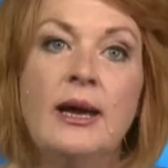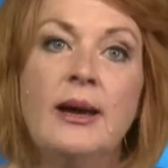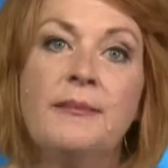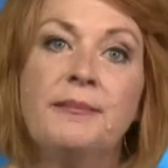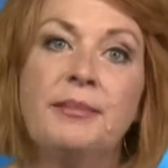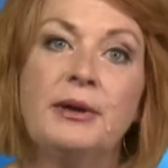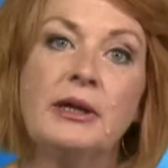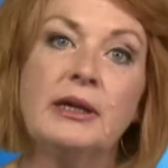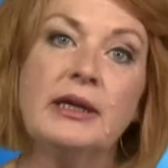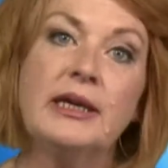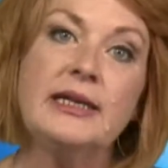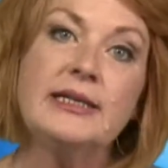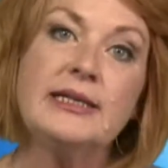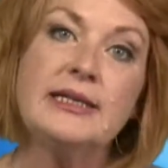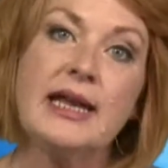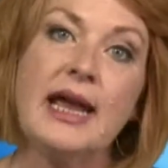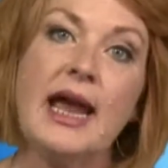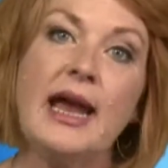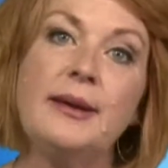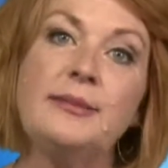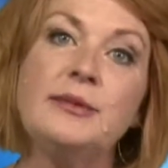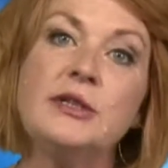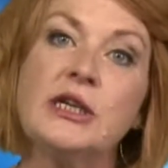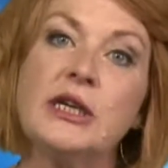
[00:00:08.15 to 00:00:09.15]
Police
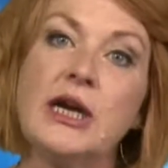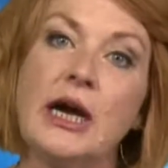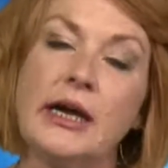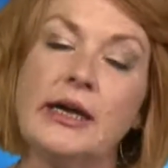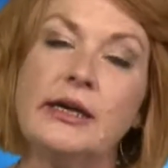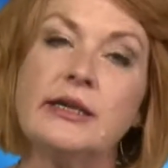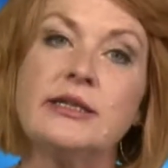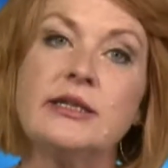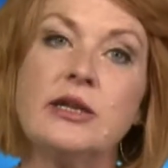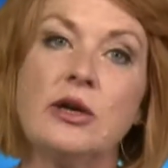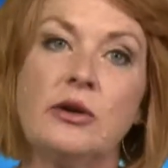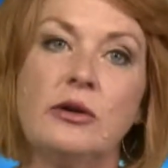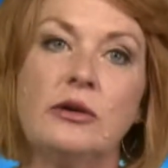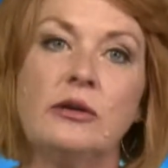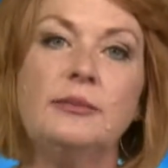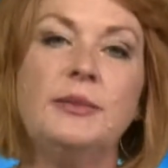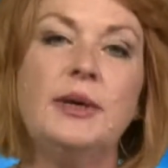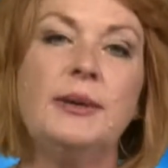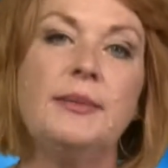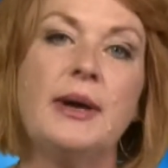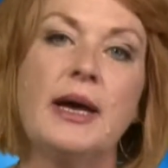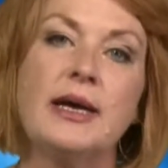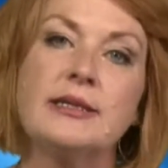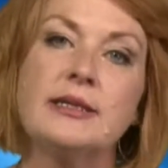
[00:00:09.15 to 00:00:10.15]
came to Geils' home
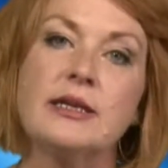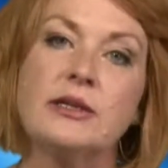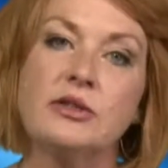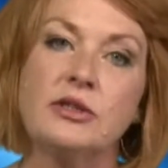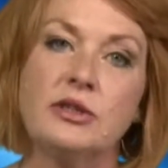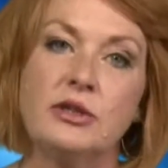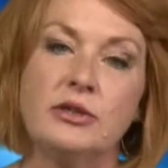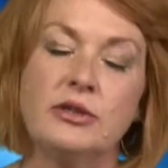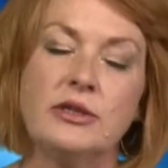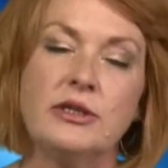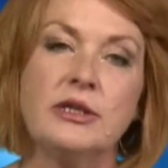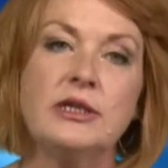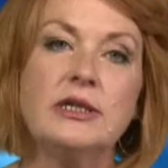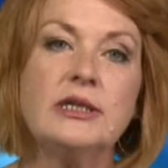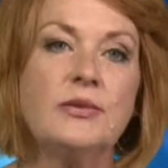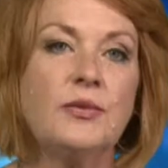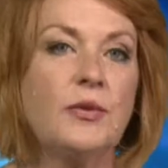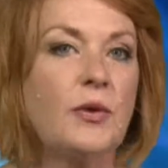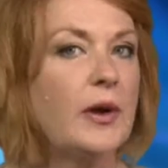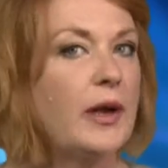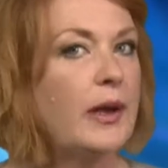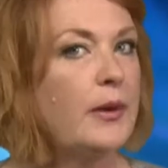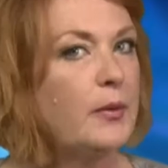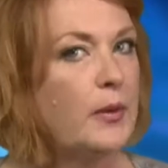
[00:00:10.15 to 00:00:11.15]
in Massachusetts
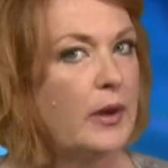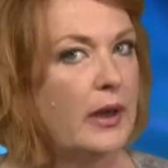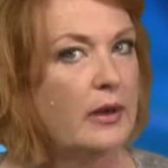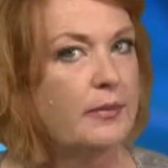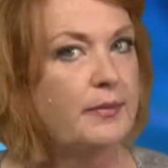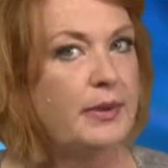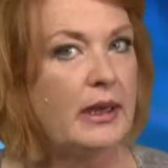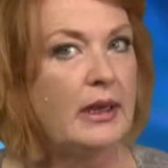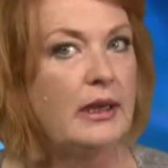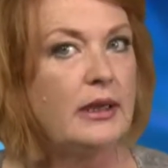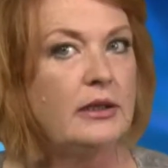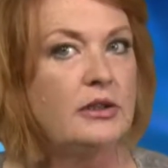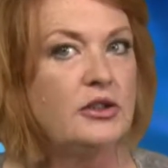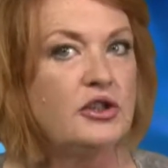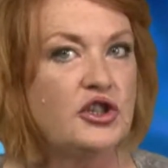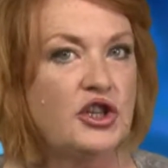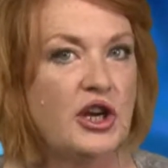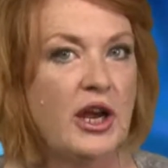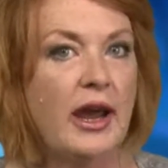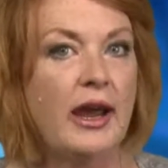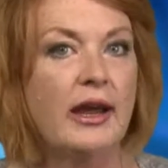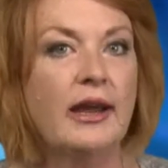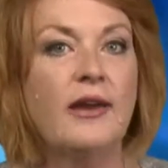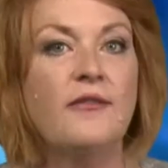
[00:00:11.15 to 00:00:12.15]
for a well being
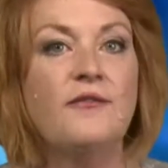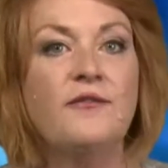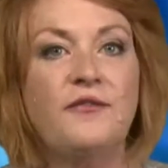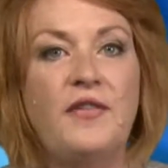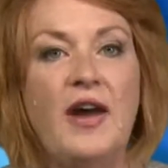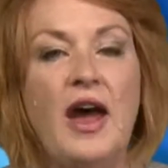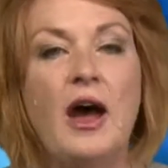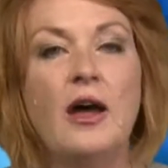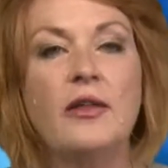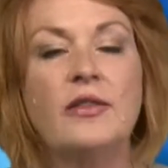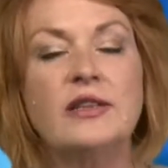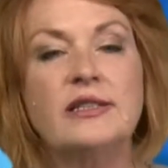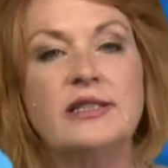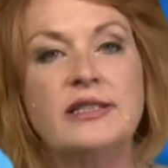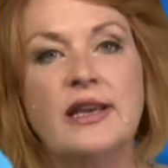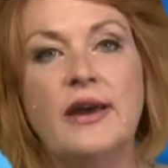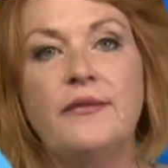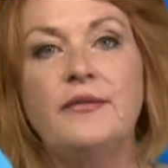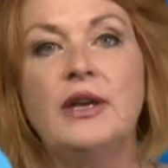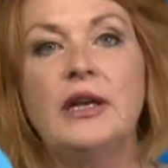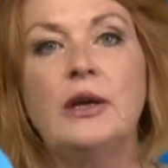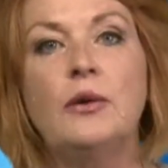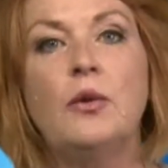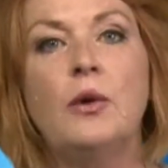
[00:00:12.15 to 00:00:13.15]
check and found the
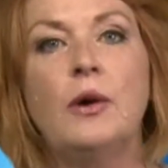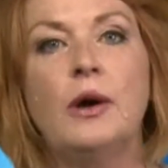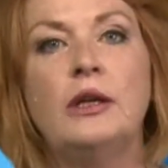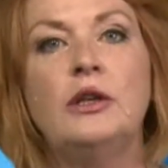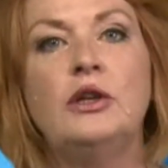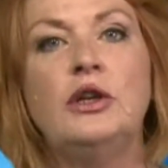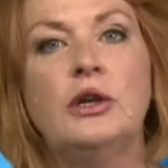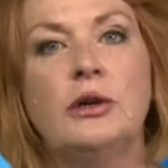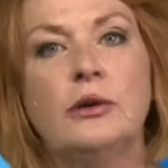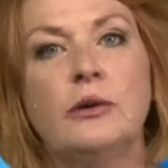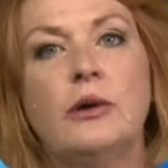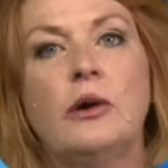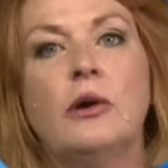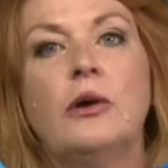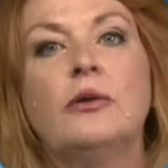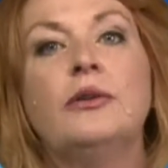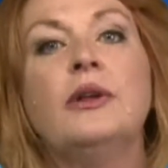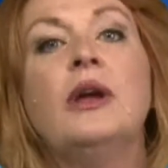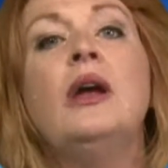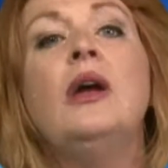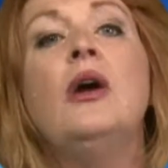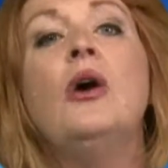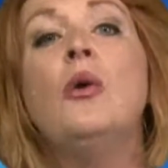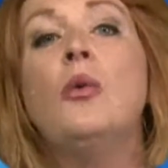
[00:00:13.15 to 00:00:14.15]
71 year old
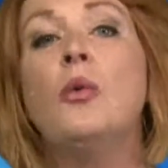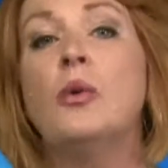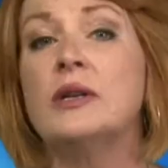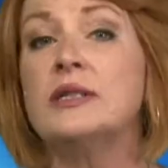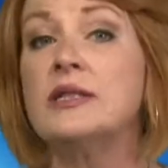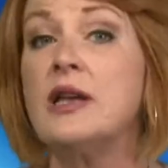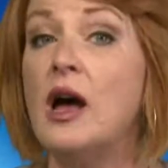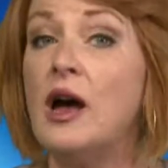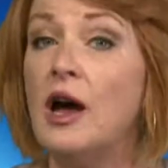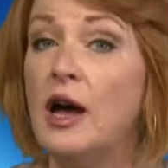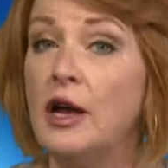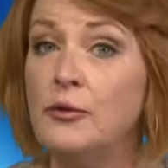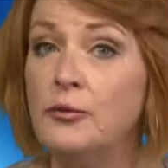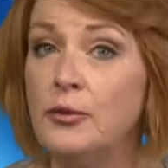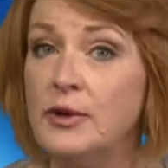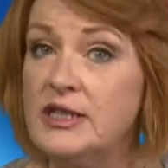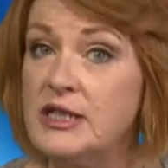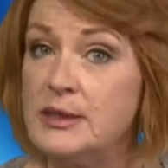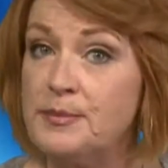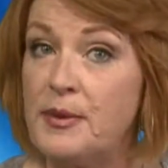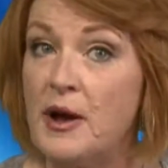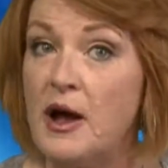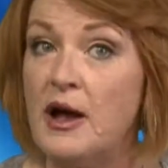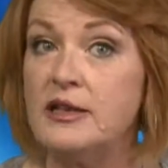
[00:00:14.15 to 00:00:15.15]
was
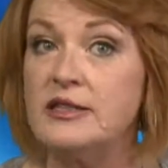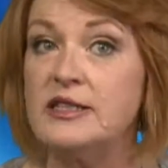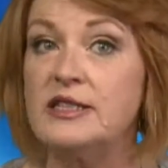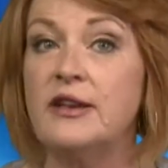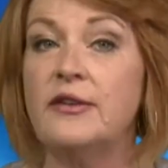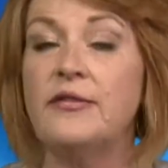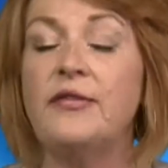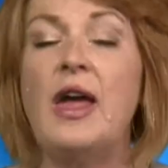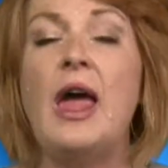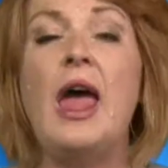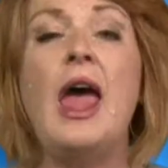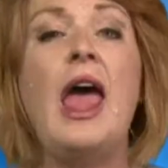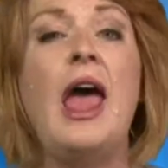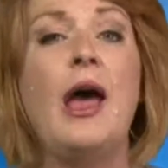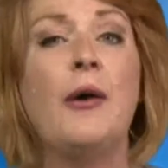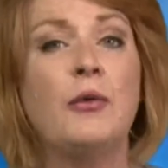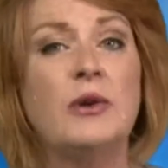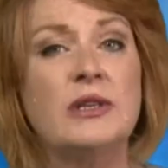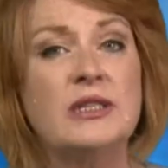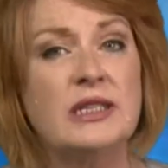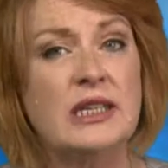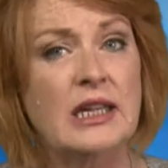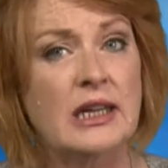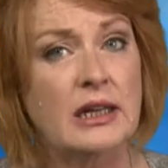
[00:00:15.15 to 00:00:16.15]
unresponsive and
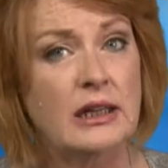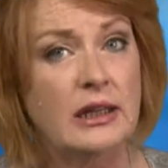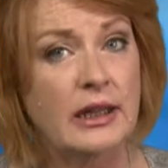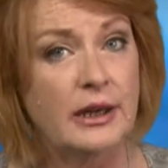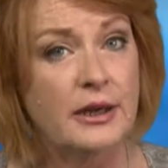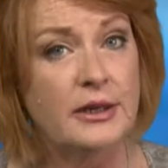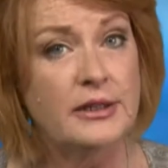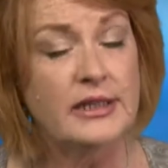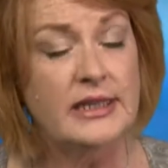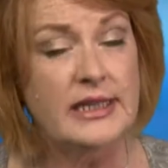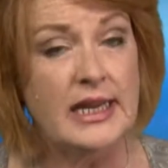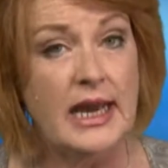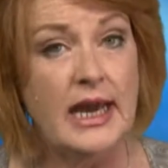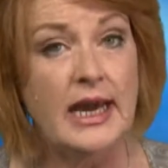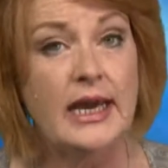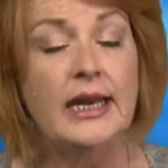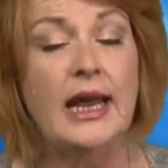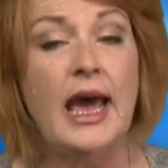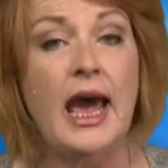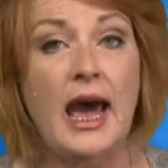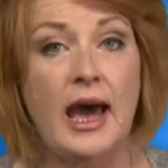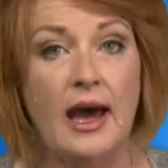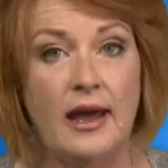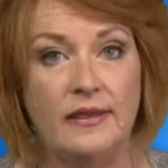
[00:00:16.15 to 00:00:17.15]
was declared dead
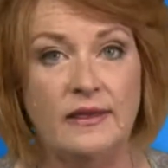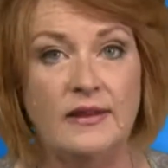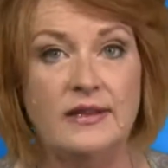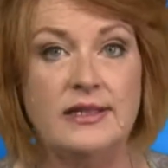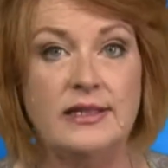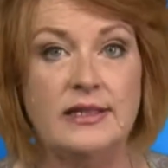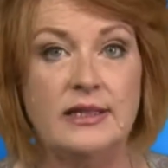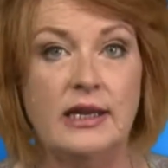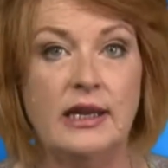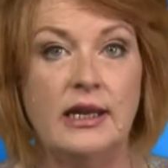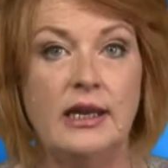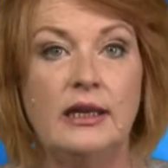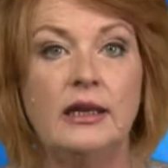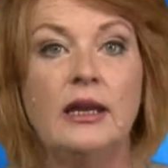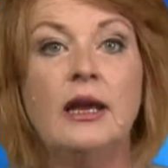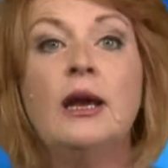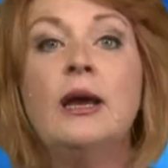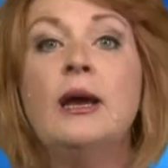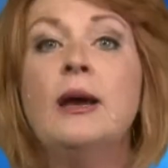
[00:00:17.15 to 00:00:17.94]
at the scene.